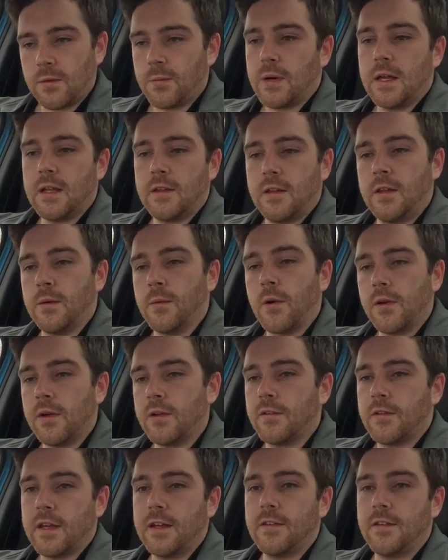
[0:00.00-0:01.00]
the way that you
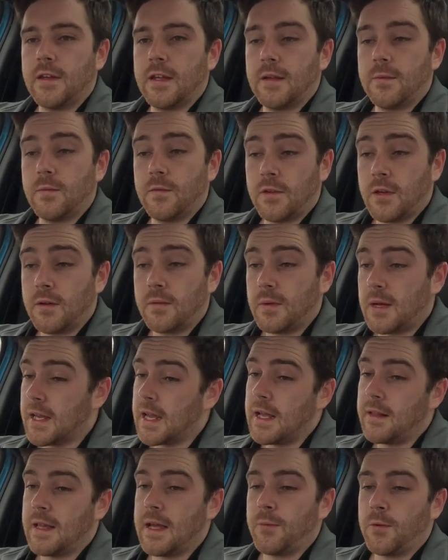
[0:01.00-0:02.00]
orientated it. So
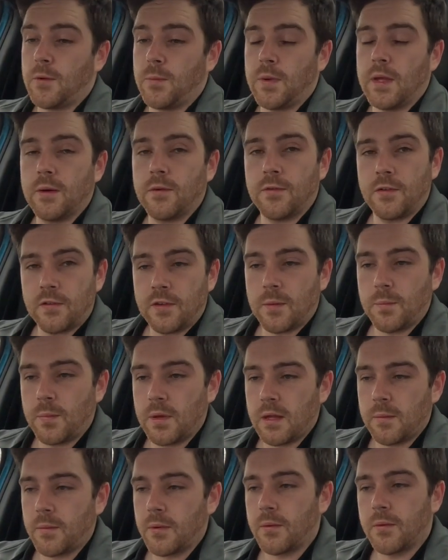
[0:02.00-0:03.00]
again, that would appeal to some
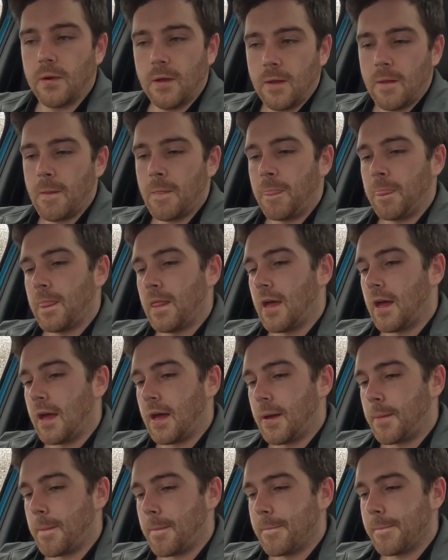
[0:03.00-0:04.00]
people.
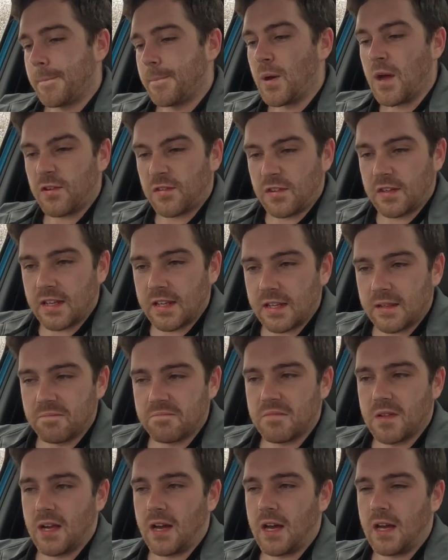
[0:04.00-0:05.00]
Personally,
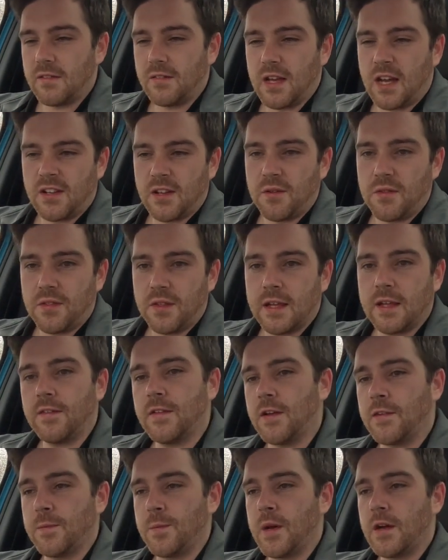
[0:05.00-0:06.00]
I don't think it
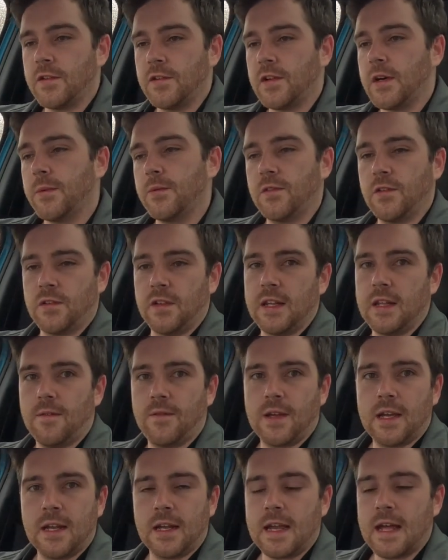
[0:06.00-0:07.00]
does much. I would just
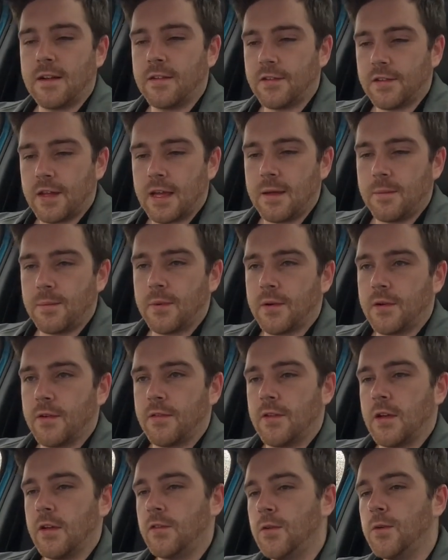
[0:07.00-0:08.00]
leave it in landscape,
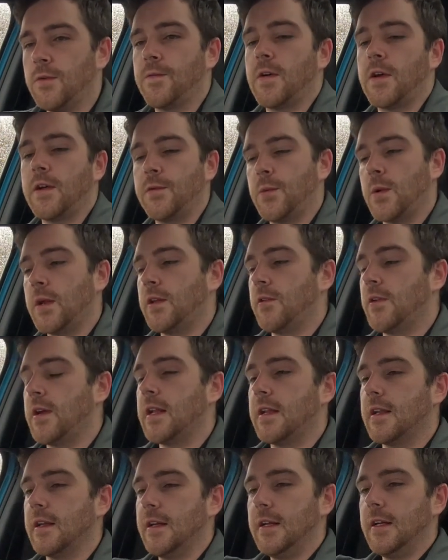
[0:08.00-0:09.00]
because I do find when you're
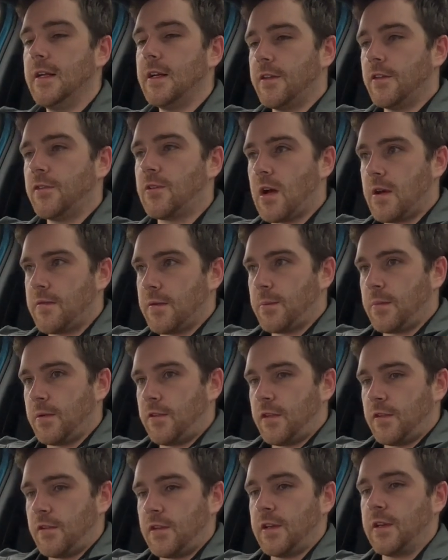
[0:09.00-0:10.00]
in the driving
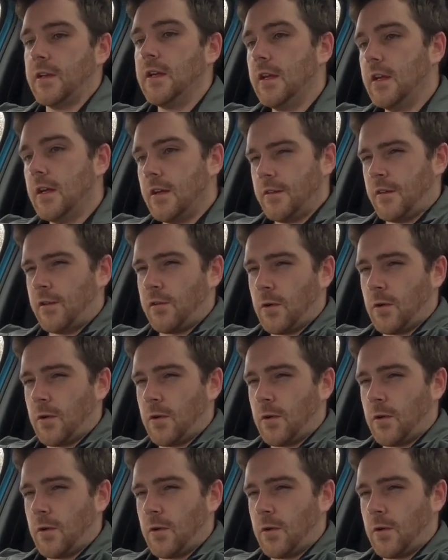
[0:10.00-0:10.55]
position, the